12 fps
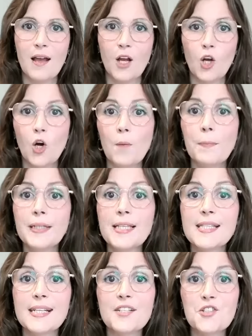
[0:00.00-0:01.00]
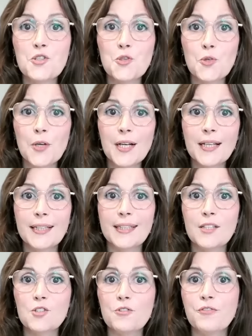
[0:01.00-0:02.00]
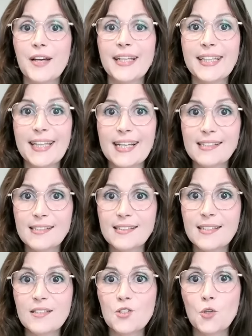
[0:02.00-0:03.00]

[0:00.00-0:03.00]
Companies are struggling to find candidates